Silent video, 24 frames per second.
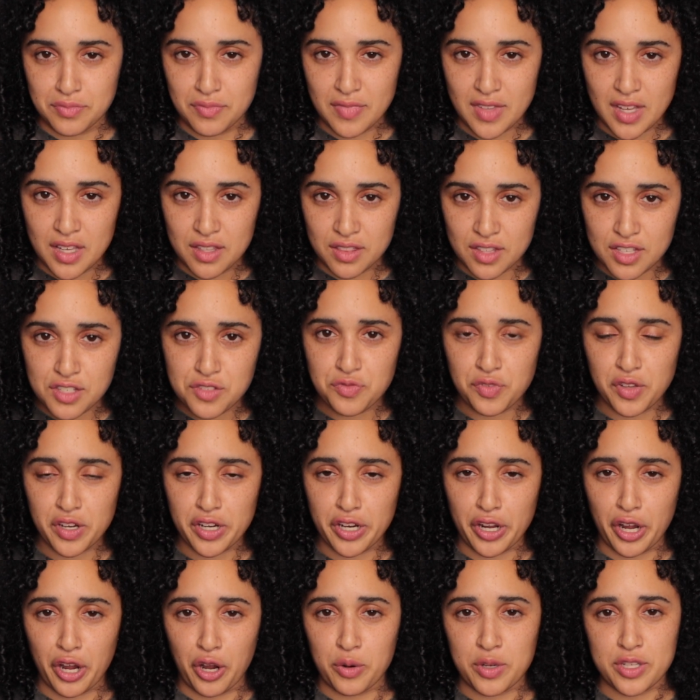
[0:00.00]
this
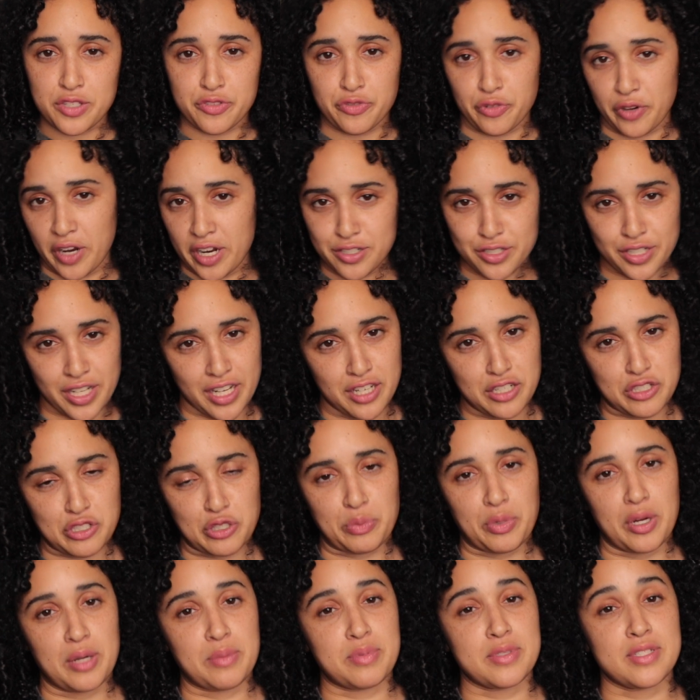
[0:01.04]
video is for educational
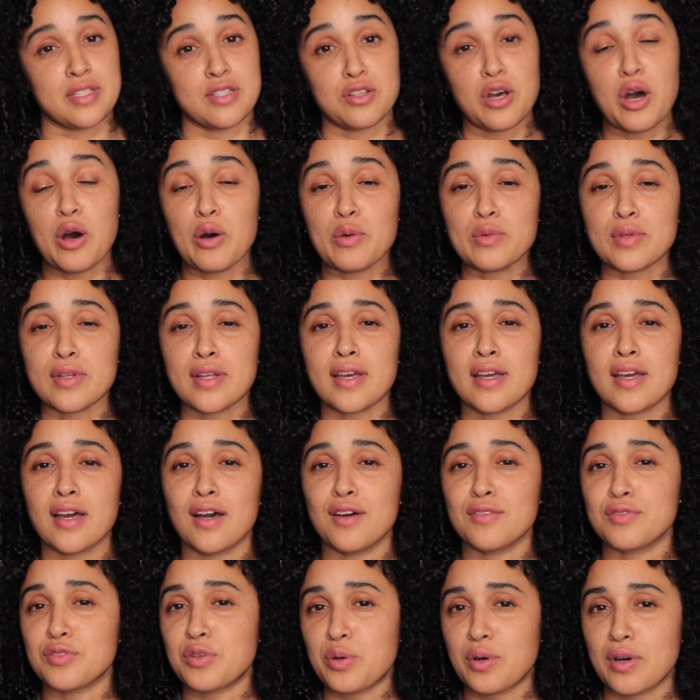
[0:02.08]
purposes only,
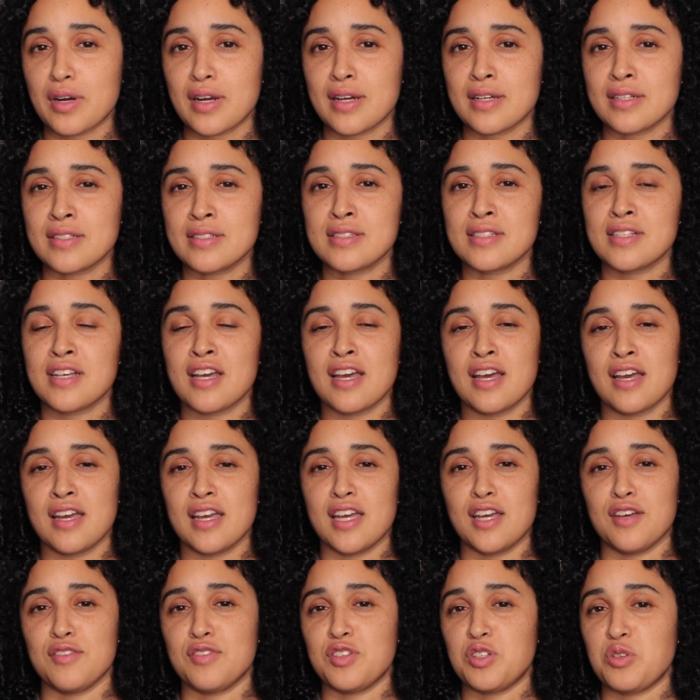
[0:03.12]
of course.
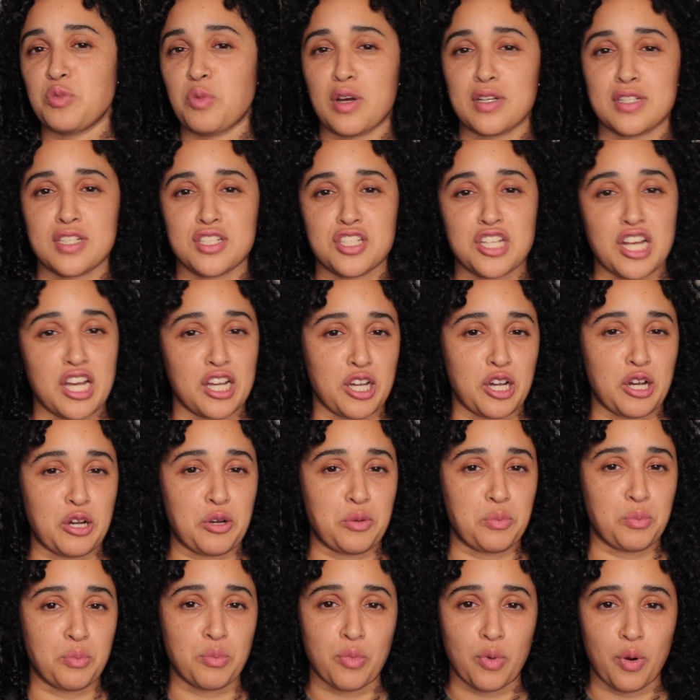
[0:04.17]
If you want to check out
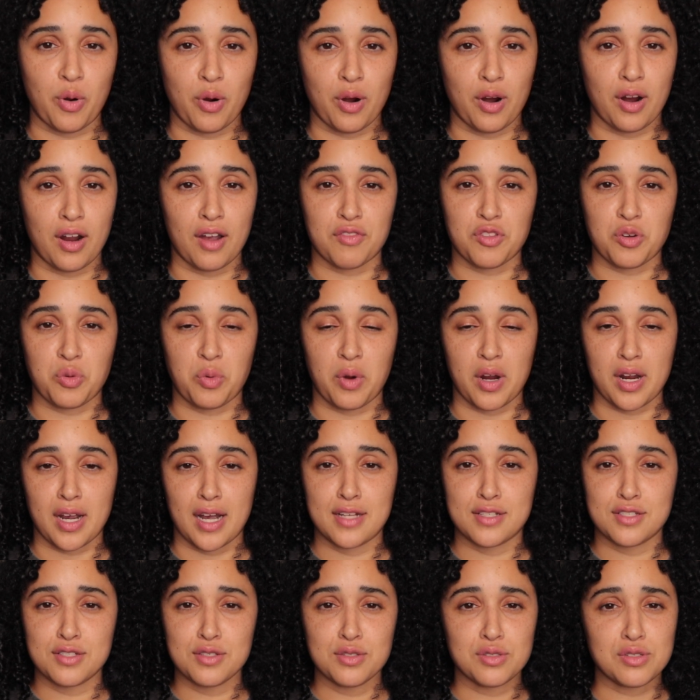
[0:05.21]
more of the work I
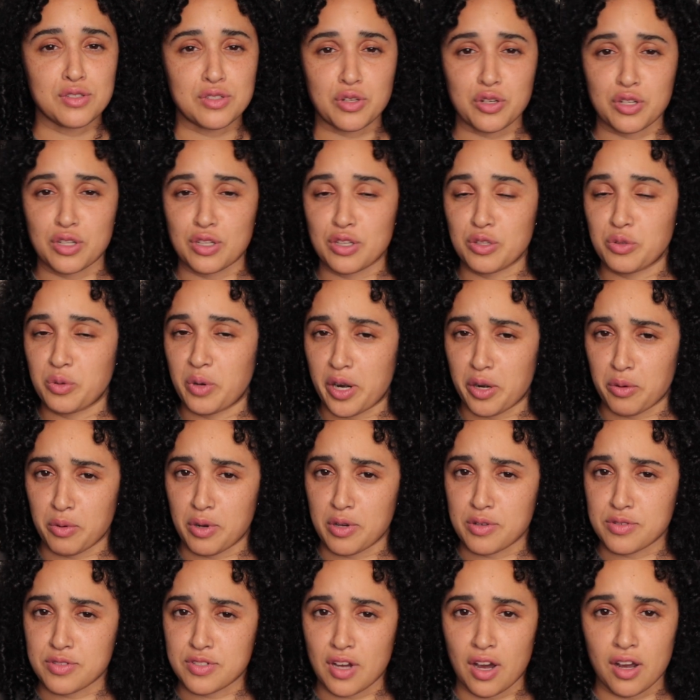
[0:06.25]
do, you can go to
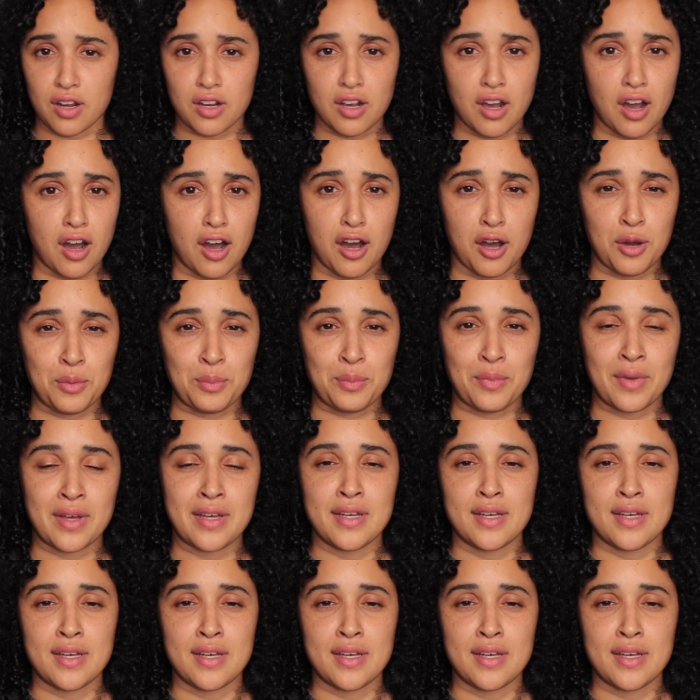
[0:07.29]
luanarose.com.